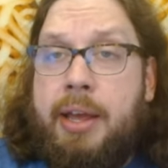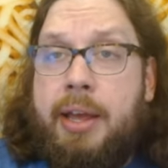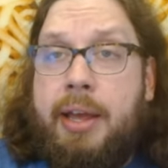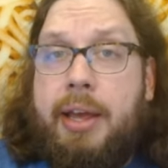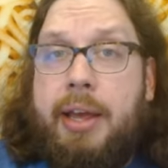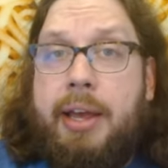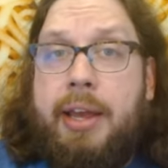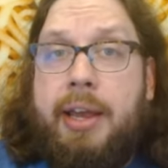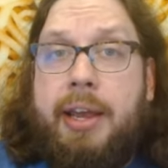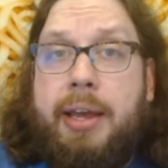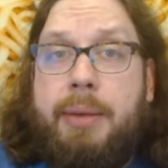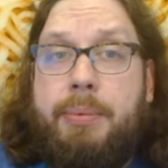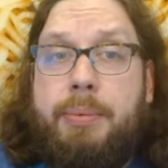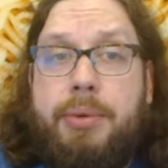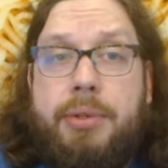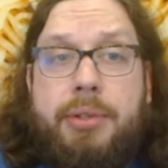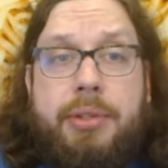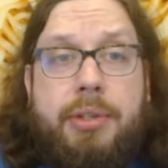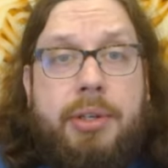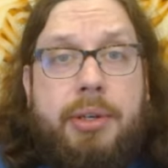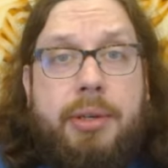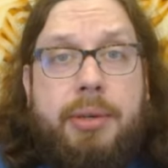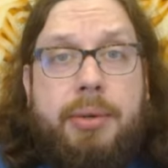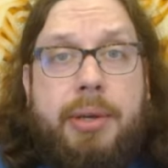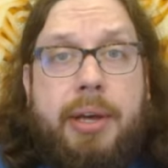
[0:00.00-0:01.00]
And we'll see
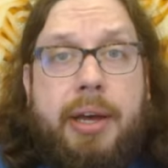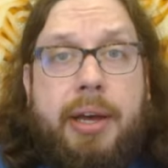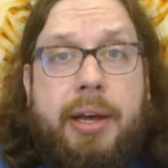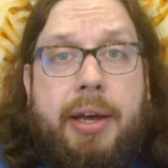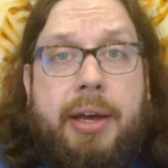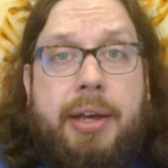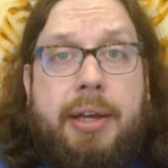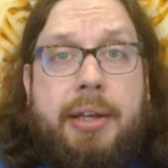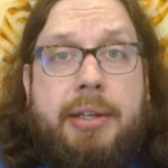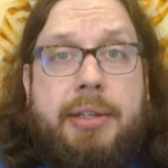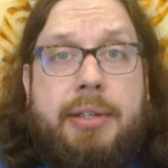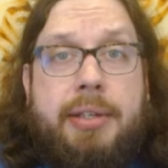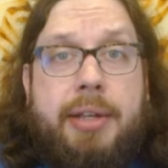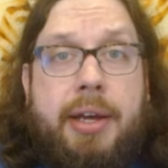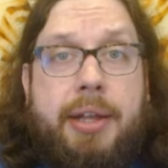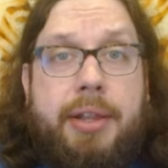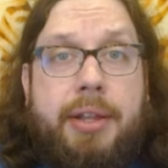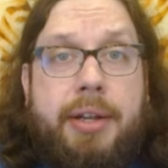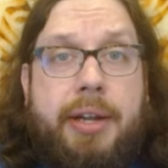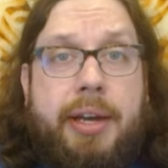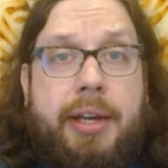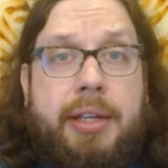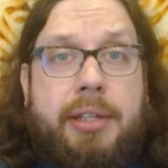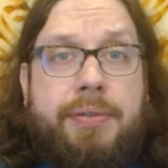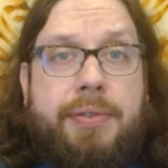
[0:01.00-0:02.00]
you guys on the
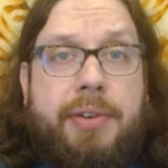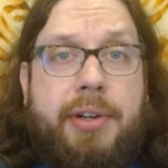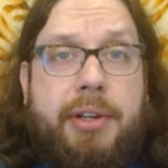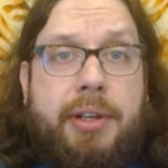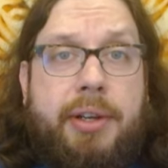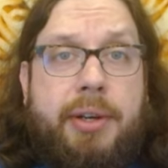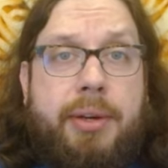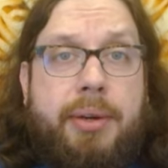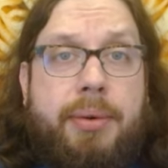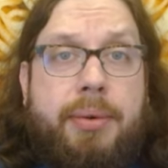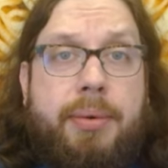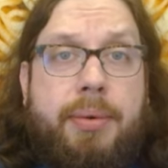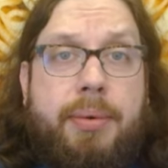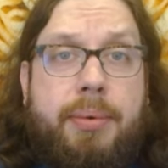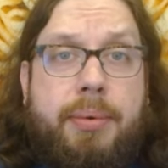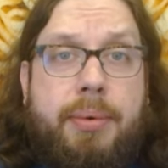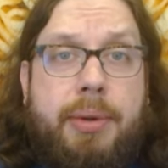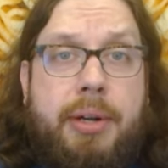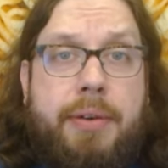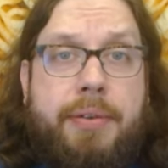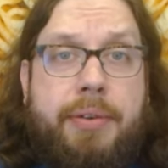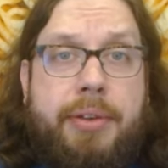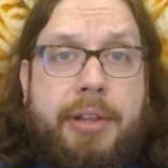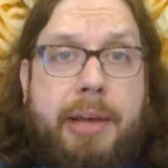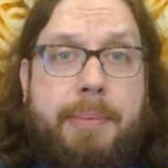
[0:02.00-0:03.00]
next video,
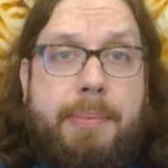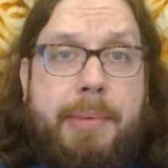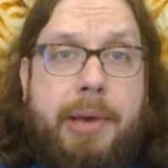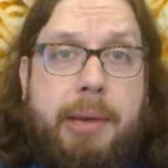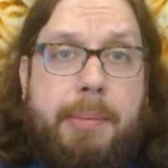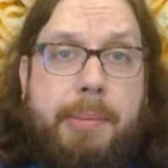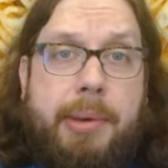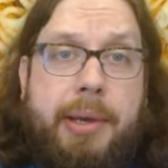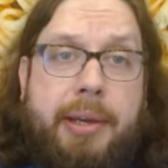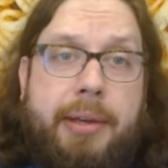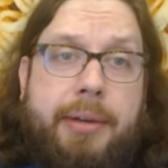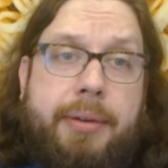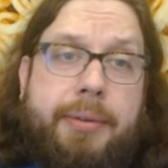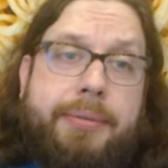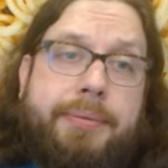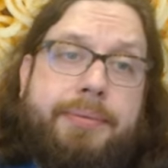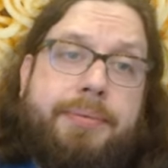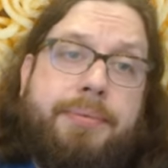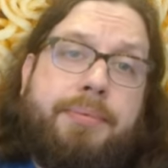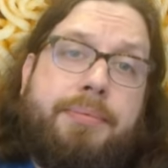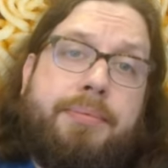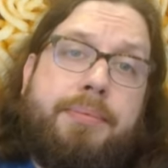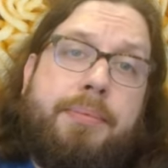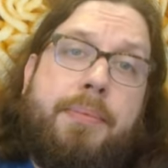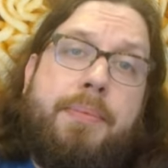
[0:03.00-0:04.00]
whenever that may be.
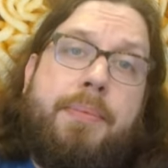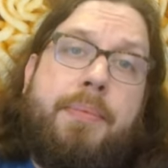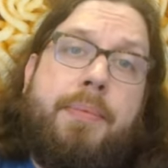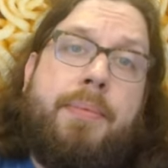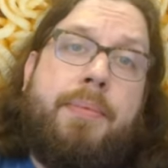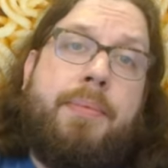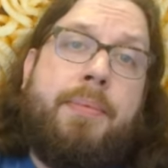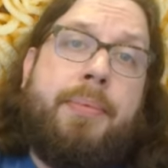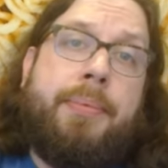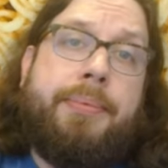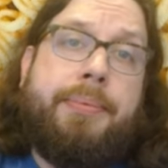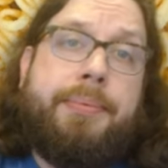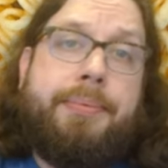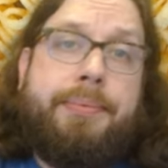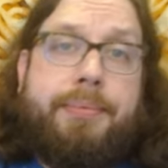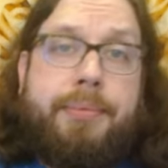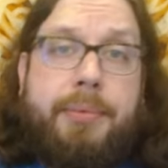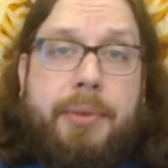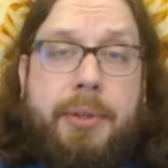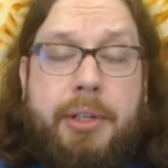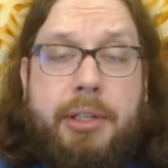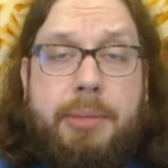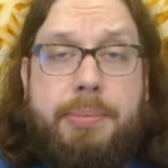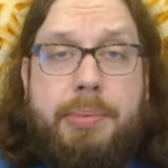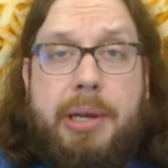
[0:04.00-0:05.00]

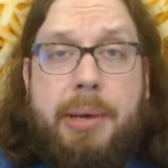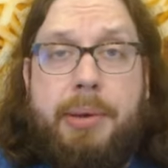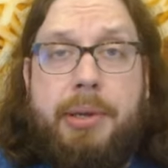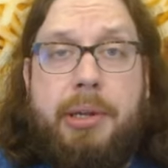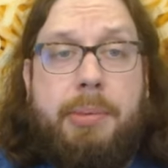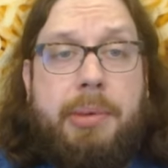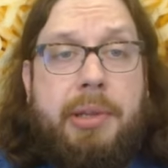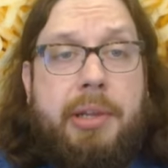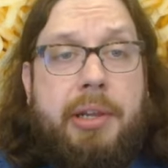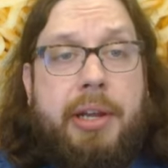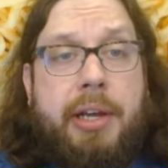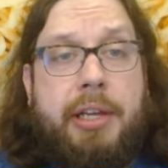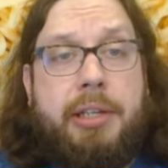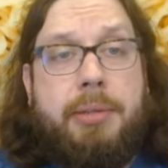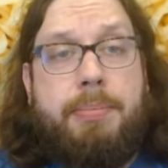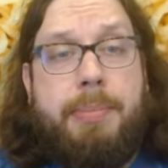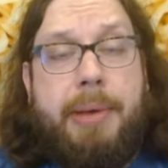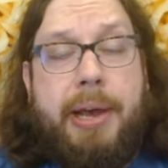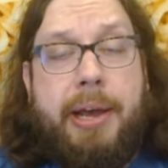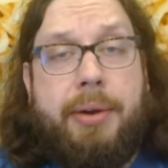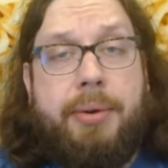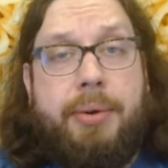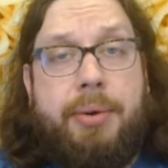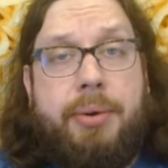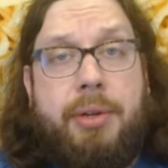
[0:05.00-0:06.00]
It's probably going to be the next
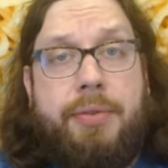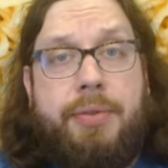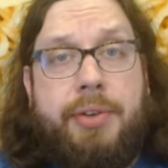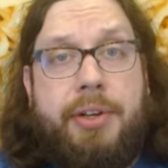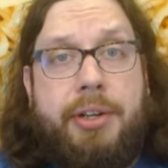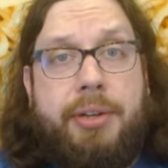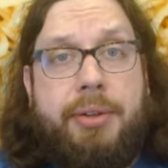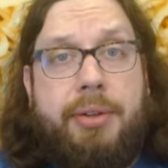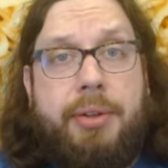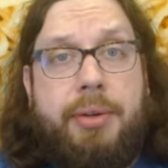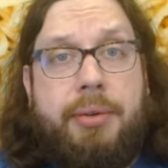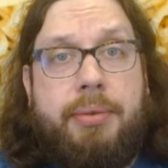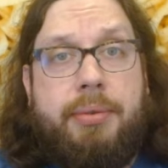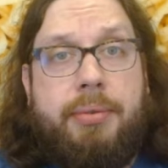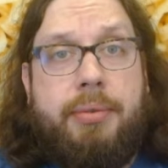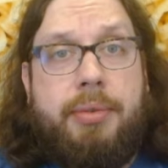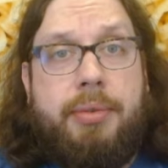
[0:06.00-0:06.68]
macaroni video, though.